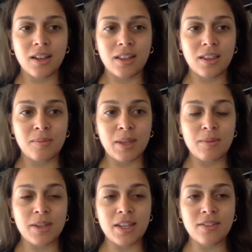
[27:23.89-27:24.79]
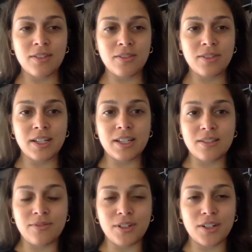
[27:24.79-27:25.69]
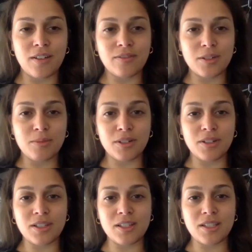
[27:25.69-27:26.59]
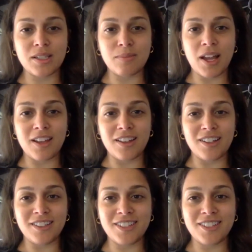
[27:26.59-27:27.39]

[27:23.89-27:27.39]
And then maybe even if it doesn't feel comfortable, just a smile,